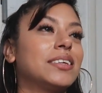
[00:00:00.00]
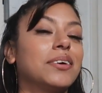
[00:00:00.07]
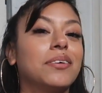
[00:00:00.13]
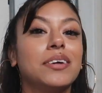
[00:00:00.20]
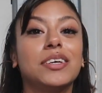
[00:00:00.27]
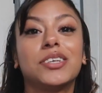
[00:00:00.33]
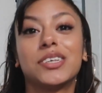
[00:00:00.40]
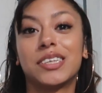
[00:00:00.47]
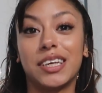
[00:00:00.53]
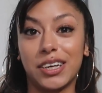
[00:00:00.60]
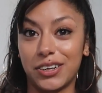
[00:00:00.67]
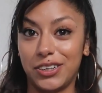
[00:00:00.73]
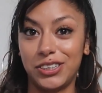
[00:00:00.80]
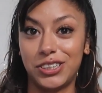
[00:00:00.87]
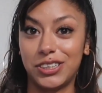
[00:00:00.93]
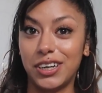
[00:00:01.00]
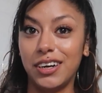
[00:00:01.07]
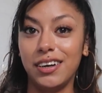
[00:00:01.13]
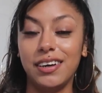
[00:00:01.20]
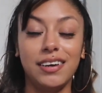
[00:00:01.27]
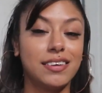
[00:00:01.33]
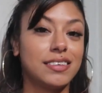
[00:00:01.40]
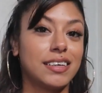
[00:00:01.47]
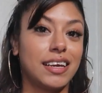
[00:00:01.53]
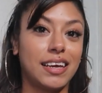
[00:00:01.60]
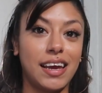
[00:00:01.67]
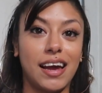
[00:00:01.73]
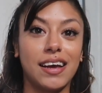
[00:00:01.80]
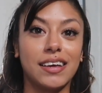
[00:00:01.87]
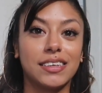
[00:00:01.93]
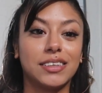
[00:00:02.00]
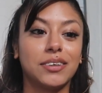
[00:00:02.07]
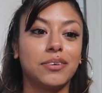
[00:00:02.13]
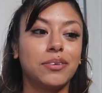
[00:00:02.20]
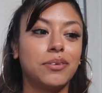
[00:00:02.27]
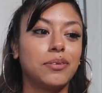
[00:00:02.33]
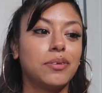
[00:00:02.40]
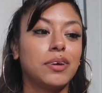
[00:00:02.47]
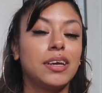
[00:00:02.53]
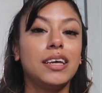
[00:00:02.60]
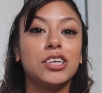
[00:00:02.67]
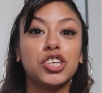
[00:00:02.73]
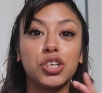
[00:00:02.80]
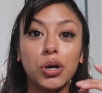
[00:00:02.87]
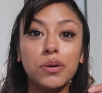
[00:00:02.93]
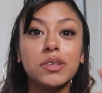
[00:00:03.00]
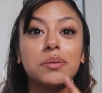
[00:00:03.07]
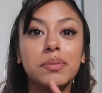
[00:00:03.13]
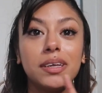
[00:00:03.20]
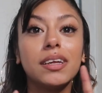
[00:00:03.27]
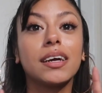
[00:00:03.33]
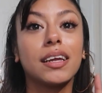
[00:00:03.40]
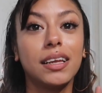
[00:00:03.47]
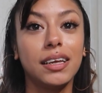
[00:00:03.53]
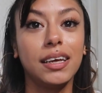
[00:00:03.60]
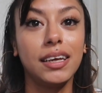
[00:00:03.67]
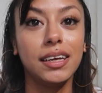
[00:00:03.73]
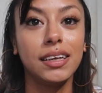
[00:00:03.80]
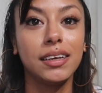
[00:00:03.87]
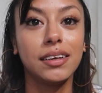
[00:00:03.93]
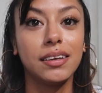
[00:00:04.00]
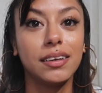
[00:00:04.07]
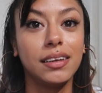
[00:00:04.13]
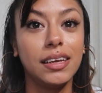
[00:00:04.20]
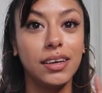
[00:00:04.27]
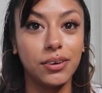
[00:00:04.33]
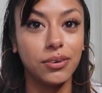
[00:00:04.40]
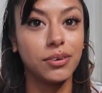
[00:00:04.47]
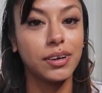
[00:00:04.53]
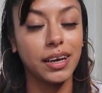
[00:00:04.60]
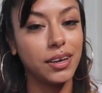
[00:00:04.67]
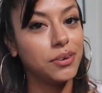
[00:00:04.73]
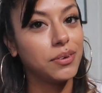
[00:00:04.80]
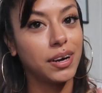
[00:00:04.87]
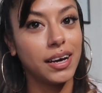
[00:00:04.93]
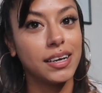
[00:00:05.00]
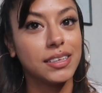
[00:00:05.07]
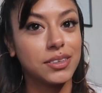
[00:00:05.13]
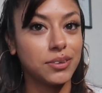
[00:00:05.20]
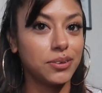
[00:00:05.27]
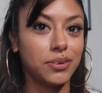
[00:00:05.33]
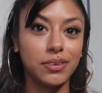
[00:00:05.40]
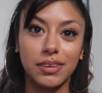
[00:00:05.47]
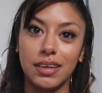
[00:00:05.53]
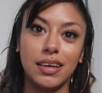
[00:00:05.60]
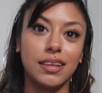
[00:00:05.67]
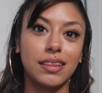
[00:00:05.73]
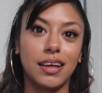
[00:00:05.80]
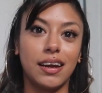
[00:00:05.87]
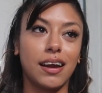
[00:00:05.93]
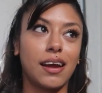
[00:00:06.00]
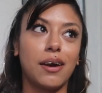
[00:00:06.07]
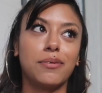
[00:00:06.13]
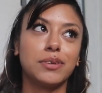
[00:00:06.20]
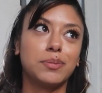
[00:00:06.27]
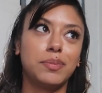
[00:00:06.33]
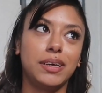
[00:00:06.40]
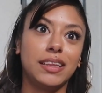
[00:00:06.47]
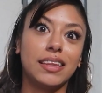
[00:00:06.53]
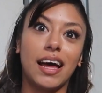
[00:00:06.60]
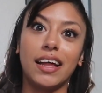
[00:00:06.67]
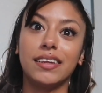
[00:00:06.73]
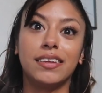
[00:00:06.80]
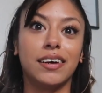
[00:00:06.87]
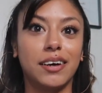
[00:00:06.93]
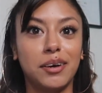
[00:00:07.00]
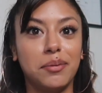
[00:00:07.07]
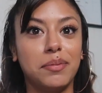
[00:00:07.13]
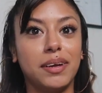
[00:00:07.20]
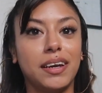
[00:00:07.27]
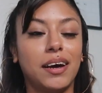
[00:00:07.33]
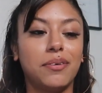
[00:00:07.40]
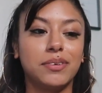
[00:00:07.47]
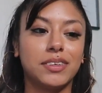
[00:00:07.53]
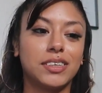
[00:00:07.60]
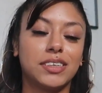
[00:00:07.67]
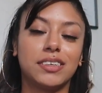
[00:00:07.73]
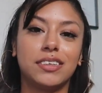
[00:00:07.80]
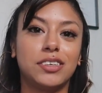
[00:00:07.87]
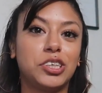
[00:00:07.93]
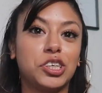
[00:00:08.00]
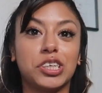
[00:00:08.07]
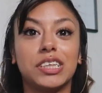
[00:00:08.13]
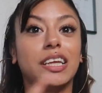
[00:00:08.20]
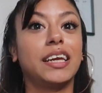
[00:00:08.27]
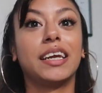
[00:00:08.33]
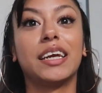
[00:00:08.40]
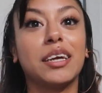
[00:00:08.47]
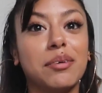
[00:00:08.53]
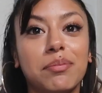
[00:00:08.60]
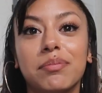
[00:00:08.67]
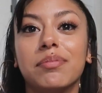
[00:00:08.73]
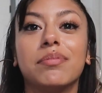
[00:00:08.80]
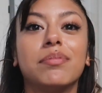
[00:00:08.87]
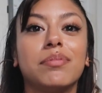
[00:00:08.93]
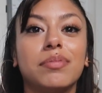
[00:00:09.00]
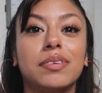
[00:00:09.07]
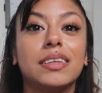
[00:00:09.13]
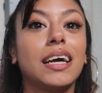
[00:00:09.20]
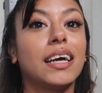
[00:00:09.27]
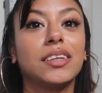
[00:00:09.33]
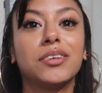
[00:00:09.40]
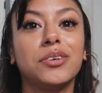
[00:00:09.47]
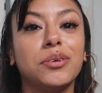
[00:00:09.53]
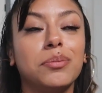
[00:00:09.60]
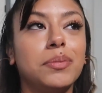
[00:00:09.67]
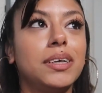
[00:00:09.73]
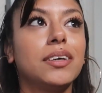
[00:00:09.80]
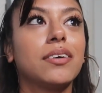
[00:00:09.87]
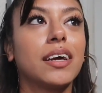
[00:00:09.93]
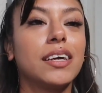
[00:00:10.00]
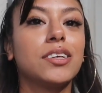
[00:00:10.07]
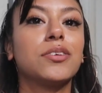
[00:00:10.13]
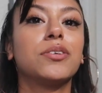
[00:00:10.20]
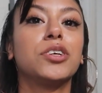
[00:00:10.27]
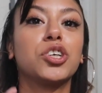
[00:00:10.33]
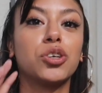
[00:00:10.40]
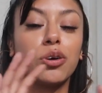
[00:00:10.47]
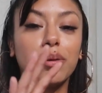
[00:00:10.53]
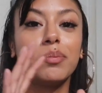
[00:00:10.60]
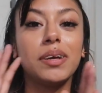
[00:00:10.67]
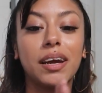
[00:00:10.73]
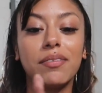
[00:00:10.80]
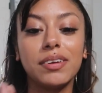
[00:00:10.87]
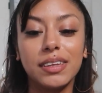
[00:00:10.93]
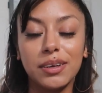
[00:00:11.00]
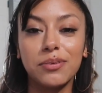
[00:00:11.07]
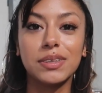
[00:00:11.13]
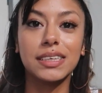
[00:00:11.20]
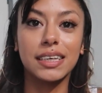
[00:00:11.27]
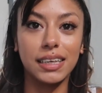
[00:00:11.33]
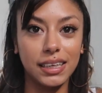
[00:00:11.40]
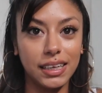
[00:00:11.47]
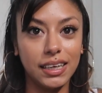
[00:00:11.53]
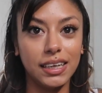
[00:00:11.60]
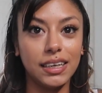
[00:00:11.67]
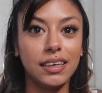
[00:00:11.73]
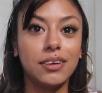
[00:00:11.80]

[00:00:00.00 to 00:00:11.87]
So he's just like, are you sure? And I was like, yeah. So he shows me the clean needle, okay, you guys? So don't think that like I was being that dumb and I was just letting him tattoo me, okay? So he showed me everything was clean.